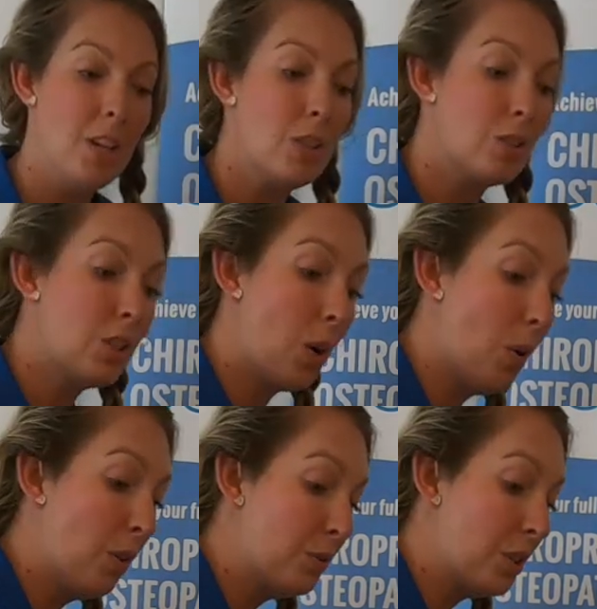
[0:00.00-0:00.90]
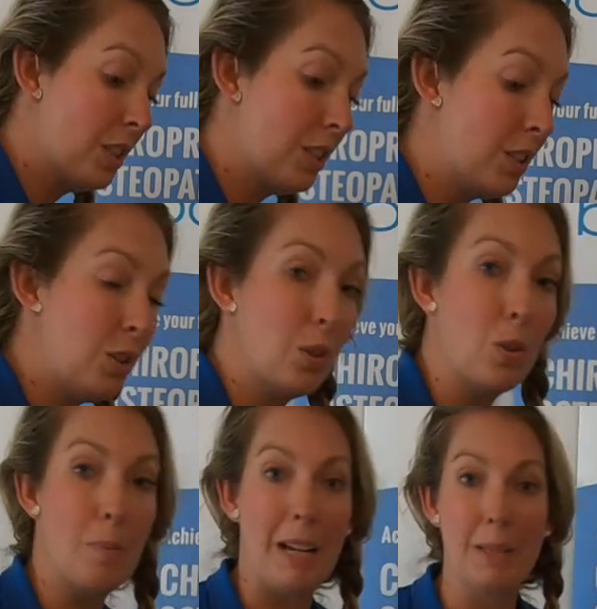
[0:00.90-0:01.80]
So often
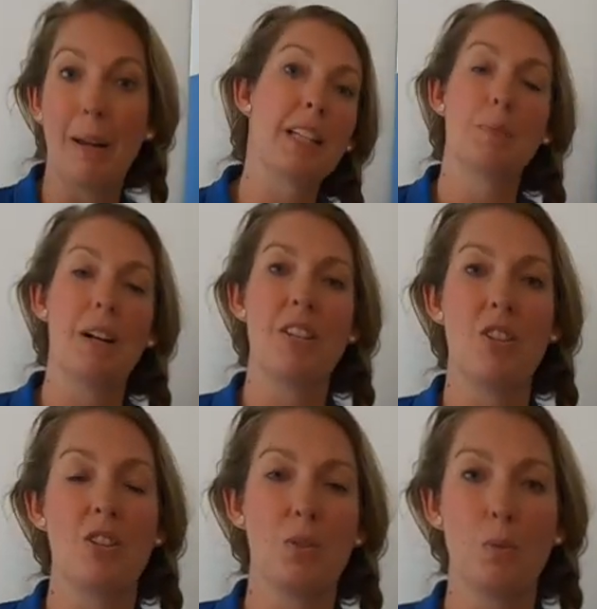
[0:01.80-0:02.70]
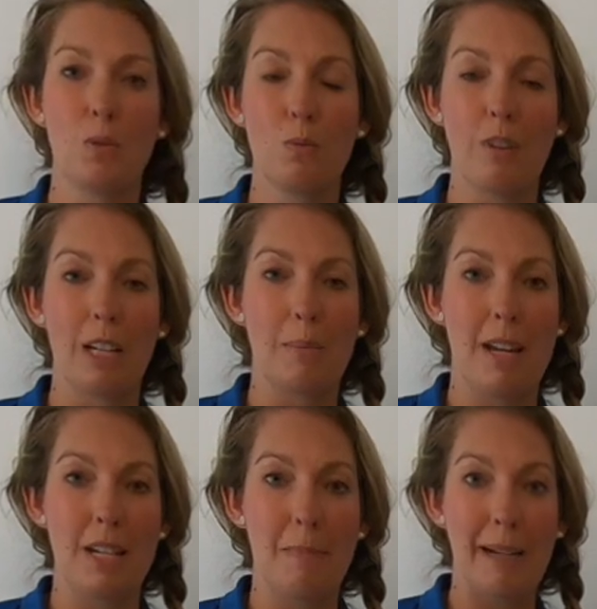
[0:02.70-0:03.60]
your Back to Balance practitioners will
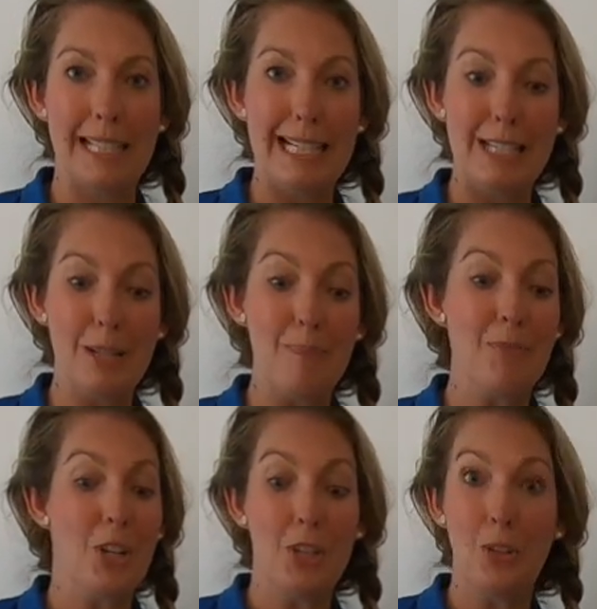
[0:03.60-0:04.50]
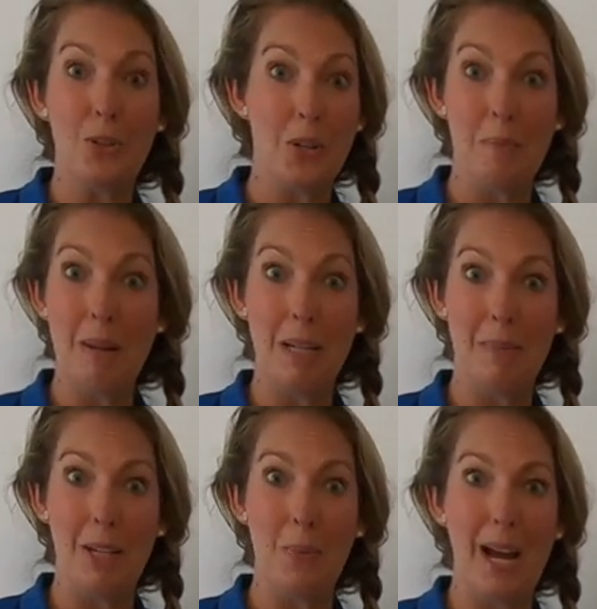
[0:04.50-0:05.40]
recommend magnesium. You can do it in
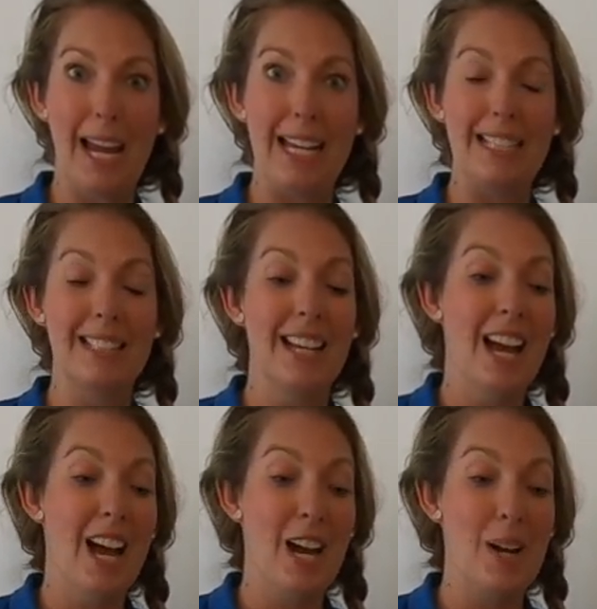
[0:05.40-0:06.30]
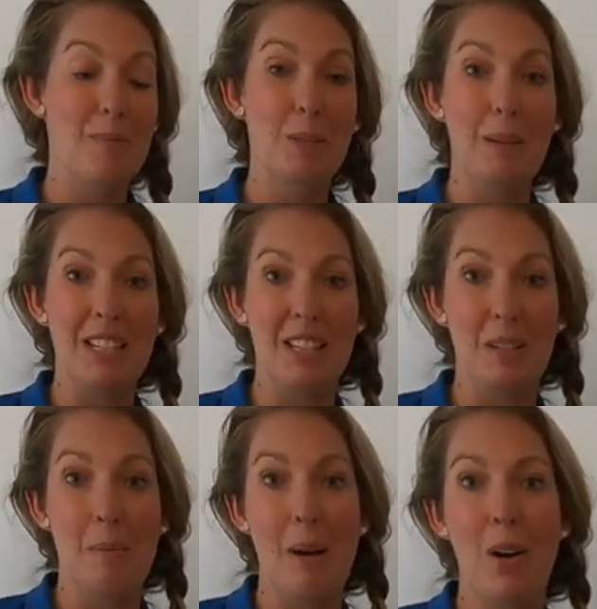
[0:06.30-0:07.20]
many ways. Speak to
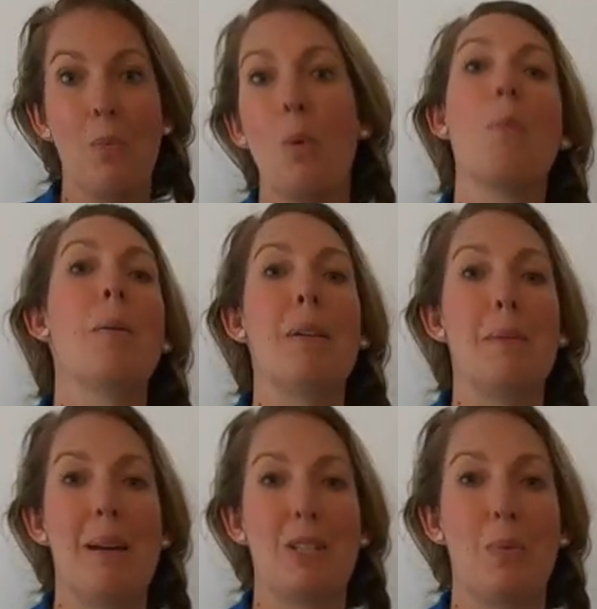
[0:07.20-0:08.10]
them about what might be the best